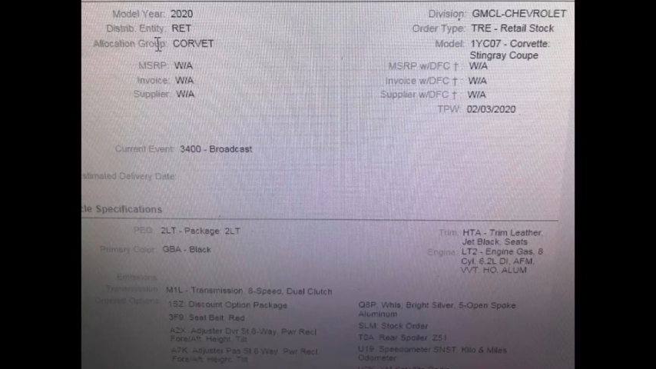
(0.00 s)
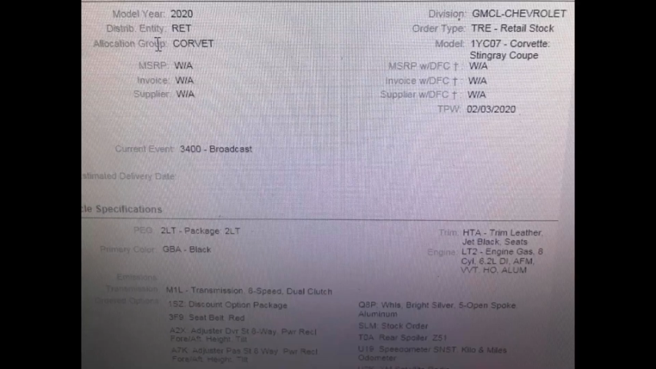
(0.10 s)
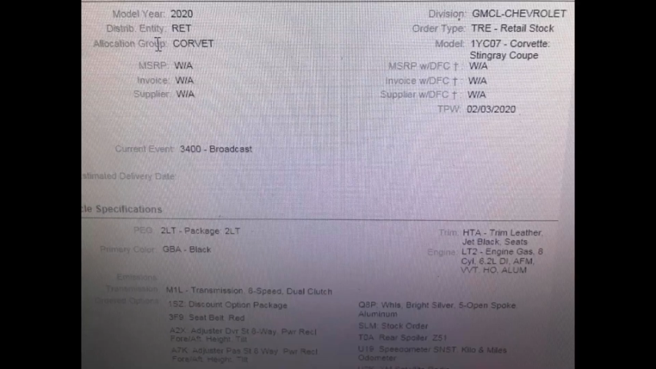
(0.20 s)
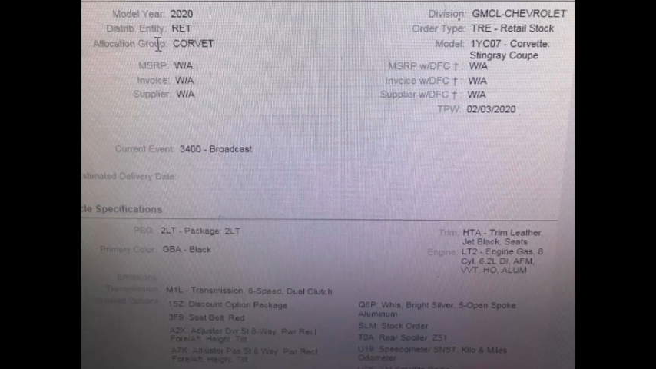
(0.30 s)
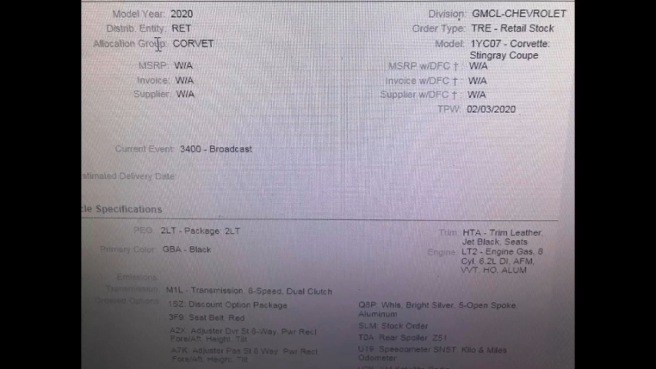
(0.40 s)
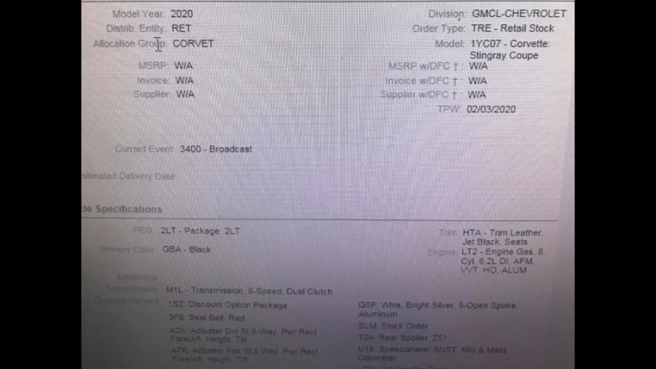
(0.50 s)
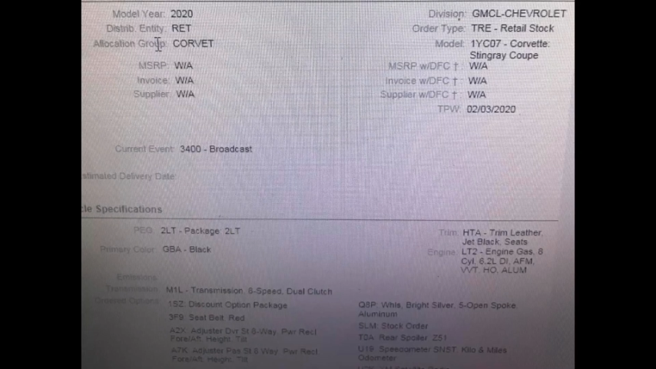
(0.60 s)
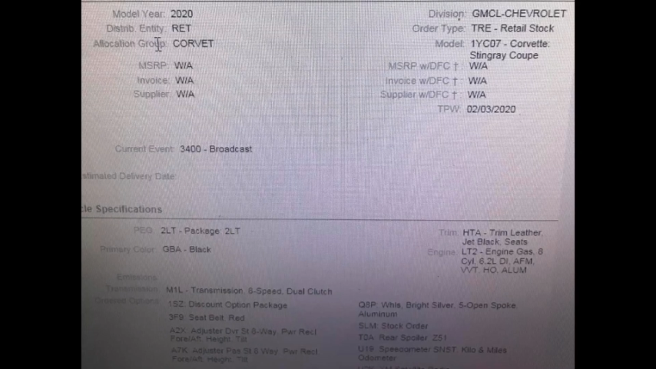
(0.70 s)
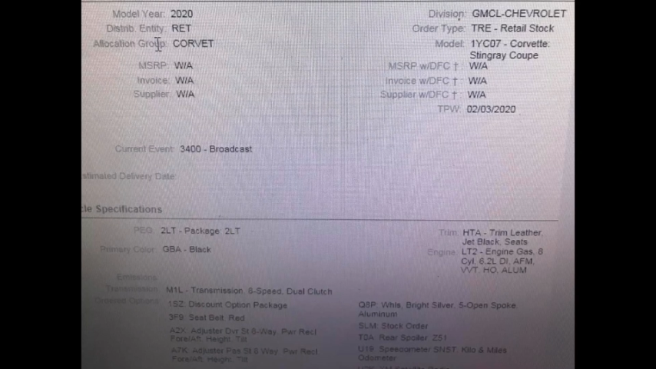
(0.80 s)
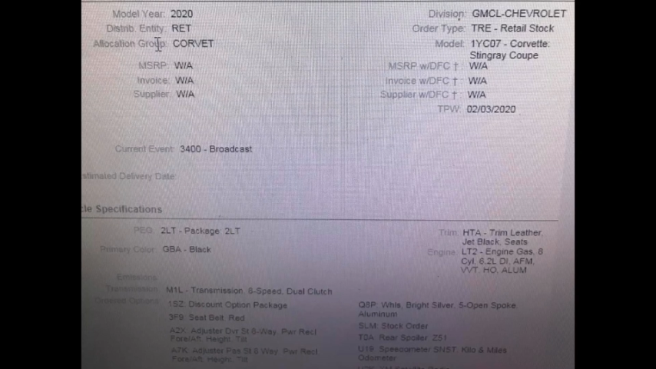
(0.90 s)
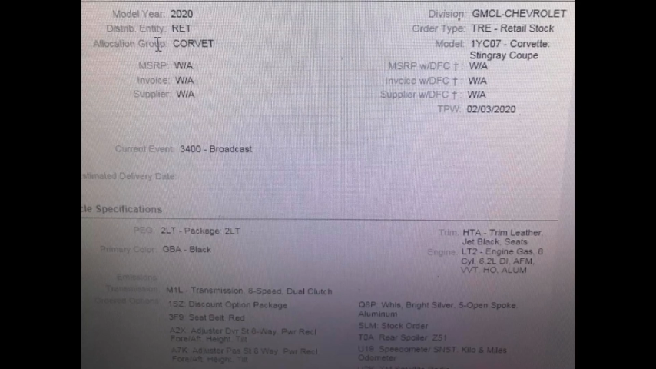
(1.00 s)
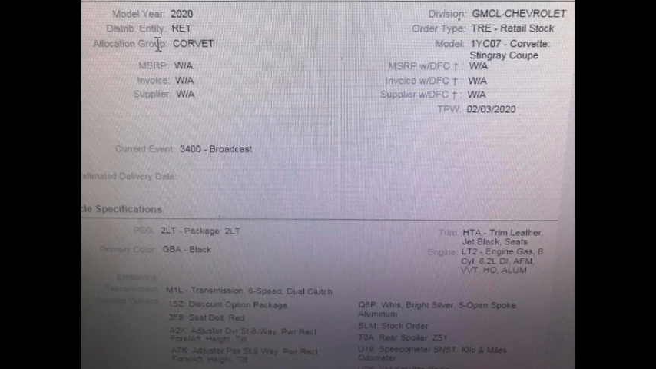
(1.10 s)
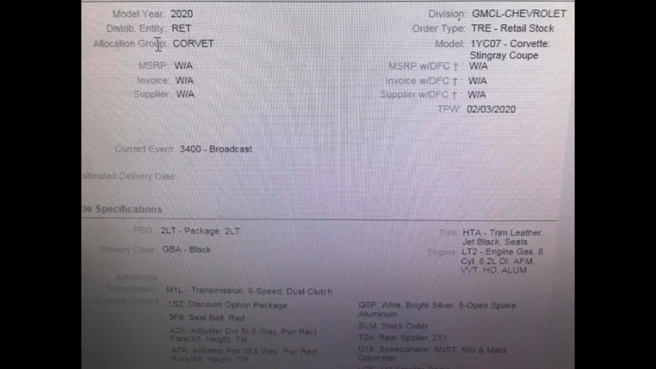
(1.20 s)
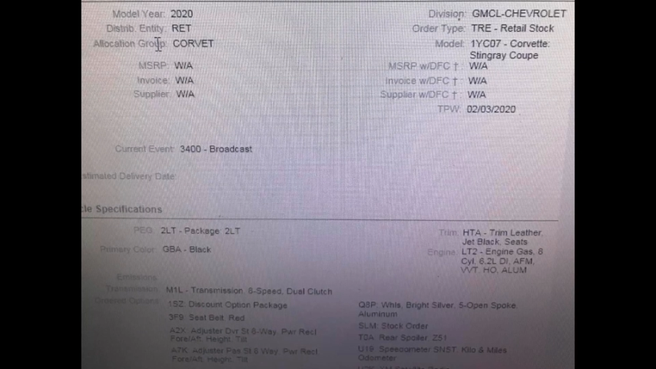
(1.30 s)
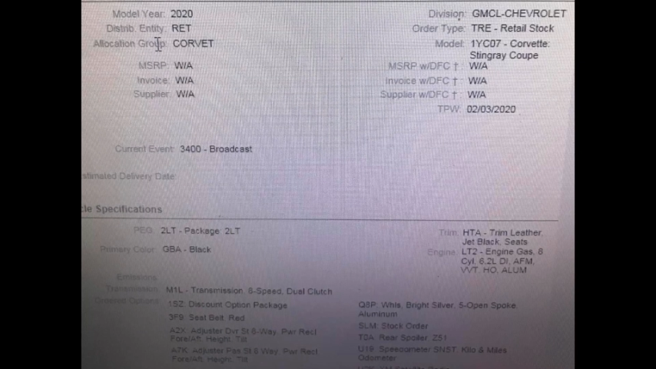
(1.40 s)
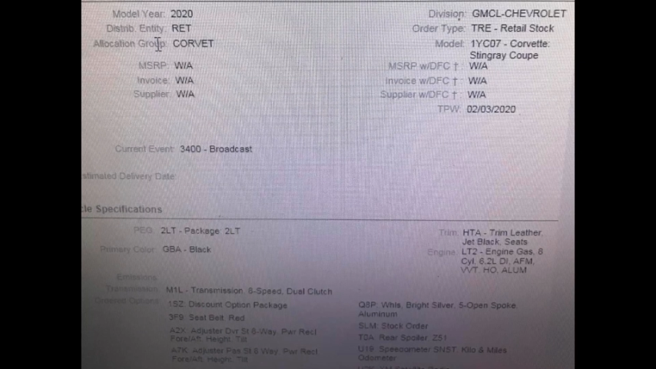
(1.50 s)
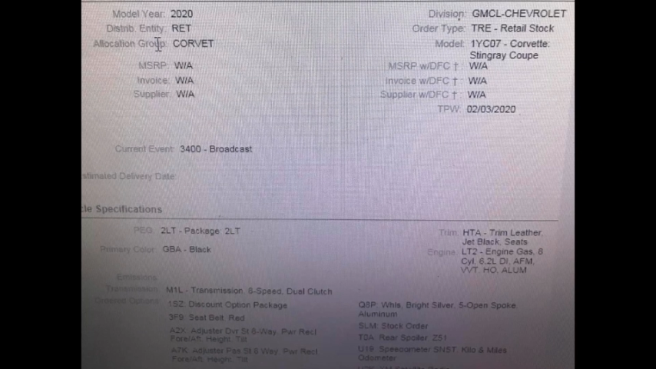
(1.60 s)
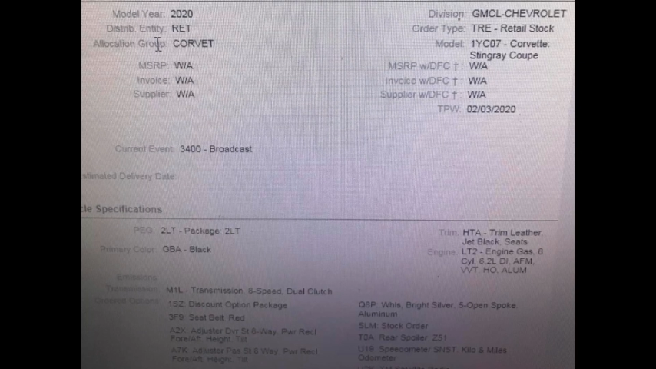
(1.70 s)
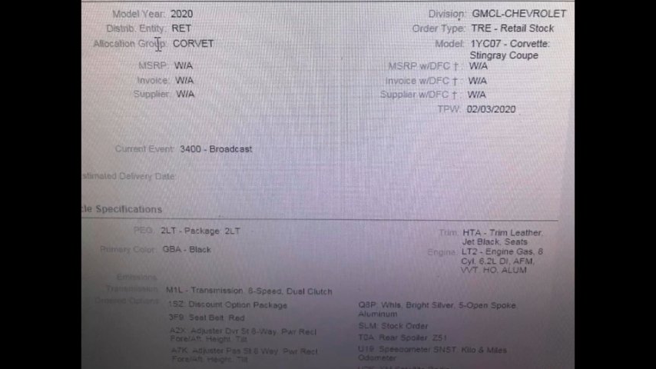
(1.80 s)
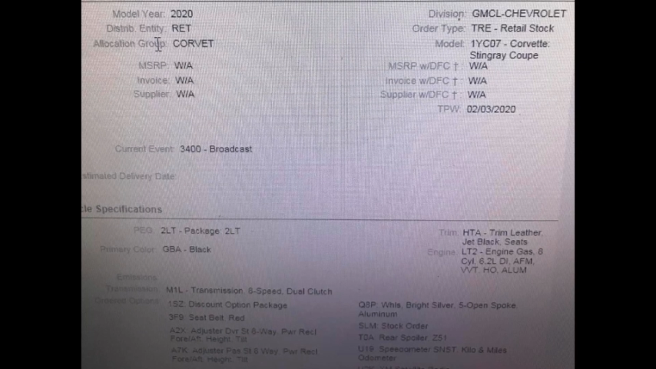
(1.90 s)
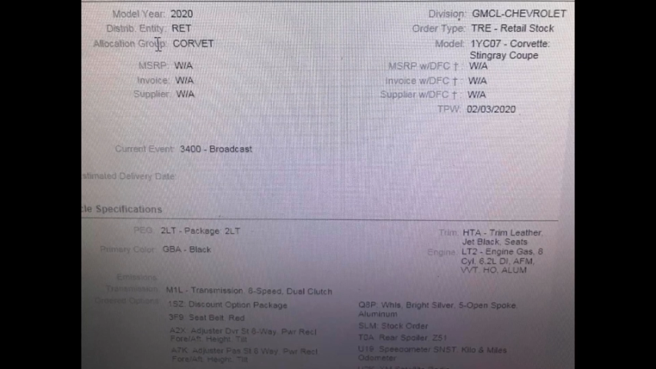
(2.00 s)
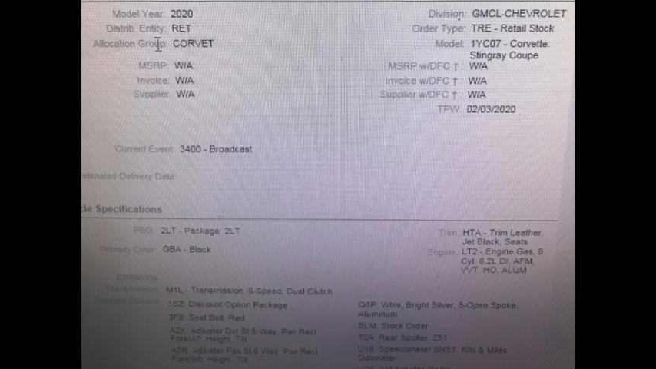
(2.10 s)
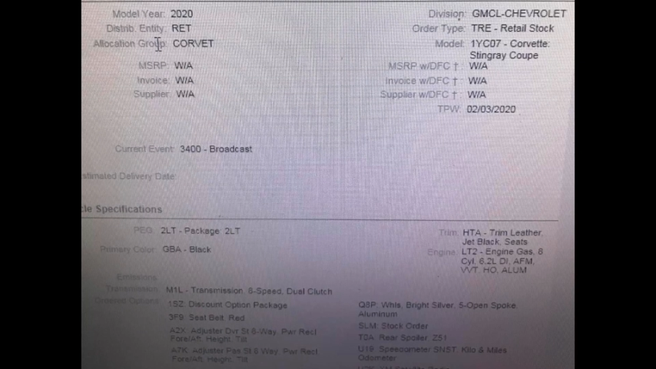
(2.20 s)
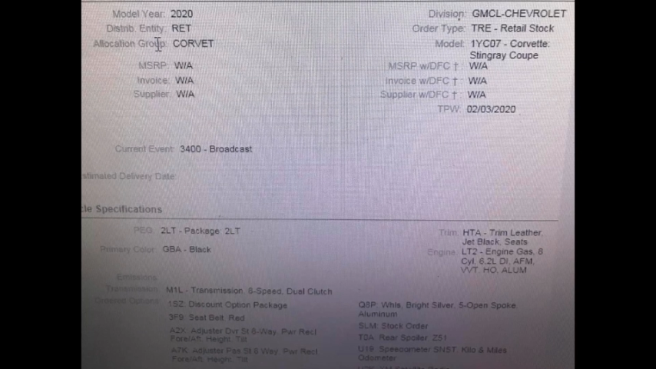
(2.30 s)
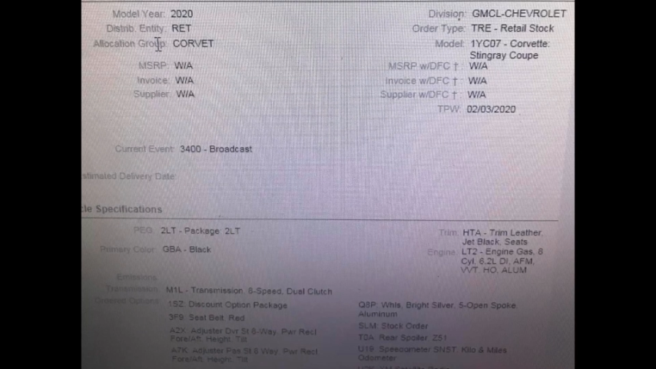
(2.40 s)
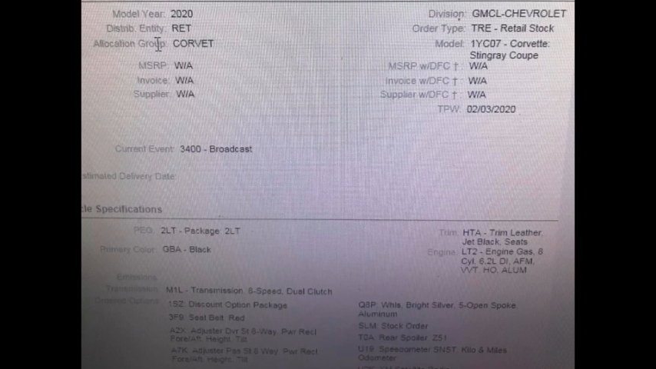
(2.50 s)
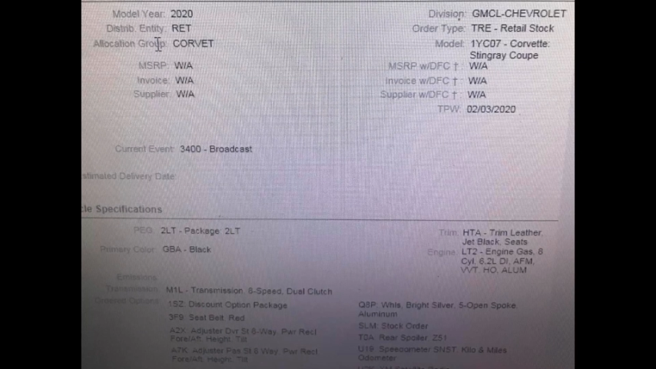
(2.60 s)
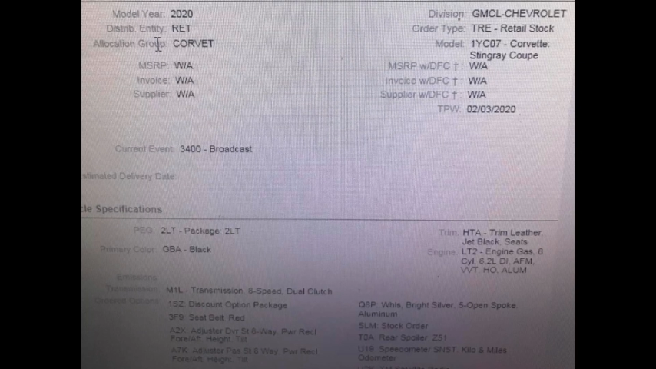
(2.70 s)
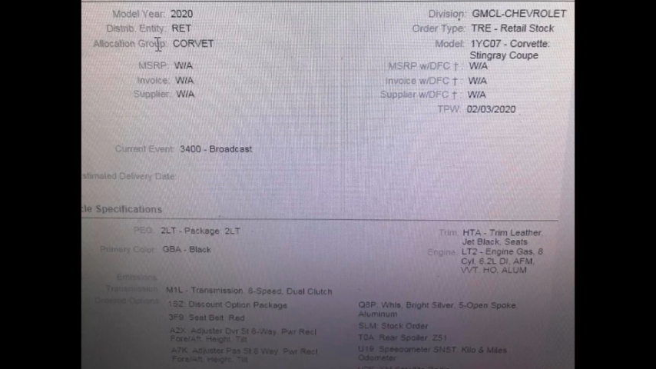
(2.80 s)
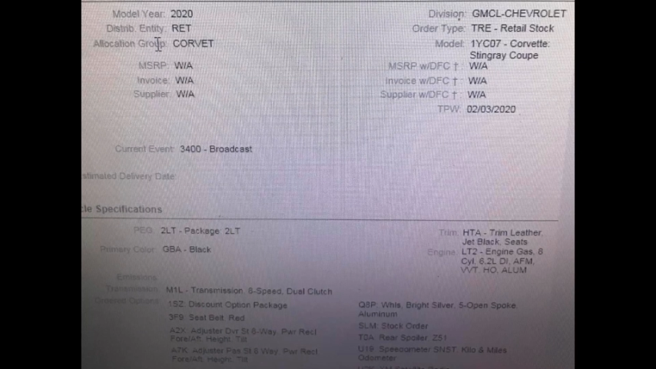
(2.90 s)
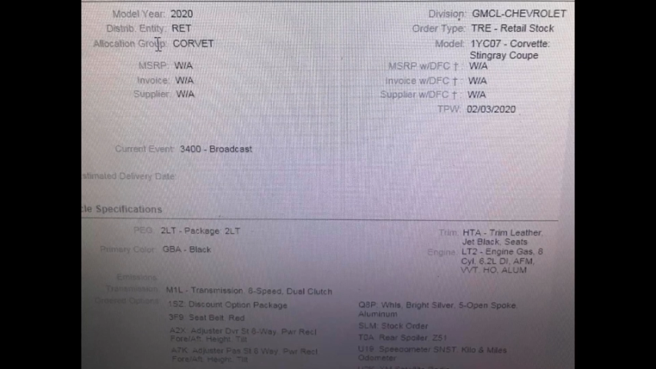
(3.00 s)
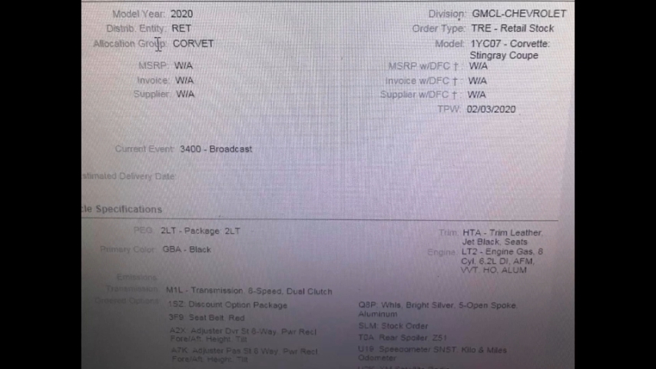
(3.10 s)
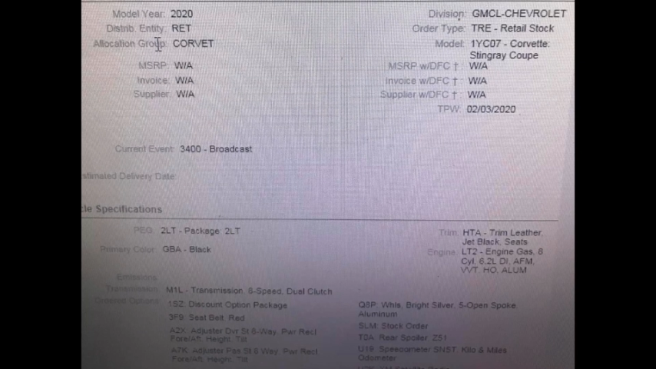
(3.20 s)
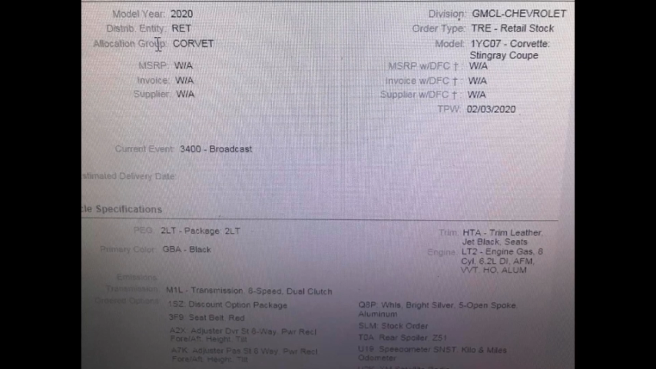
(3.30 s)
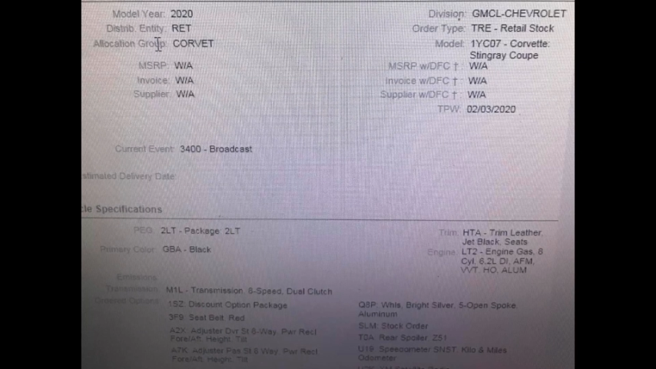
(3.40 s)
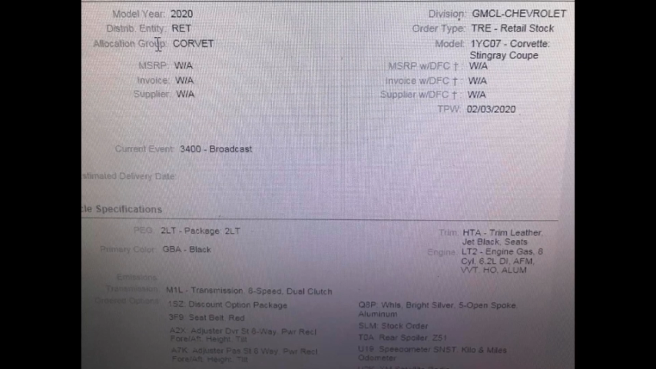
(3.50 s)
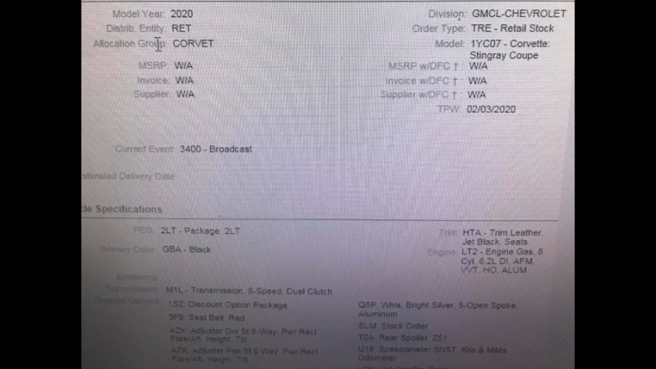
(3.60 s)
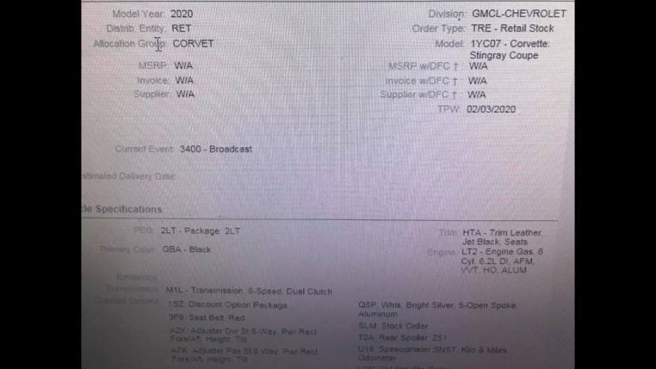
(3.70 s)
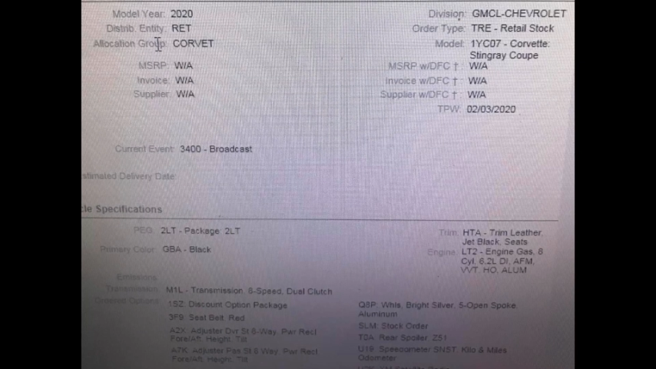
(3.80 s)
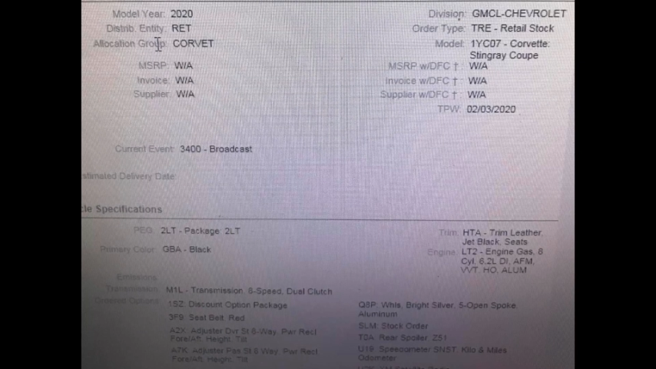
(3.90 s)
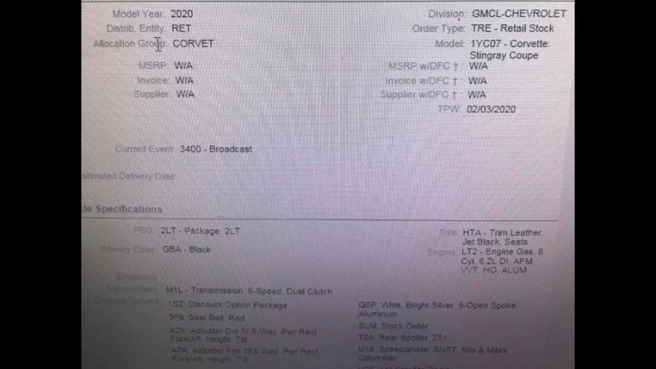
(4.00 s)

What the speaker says: (no speaker visible)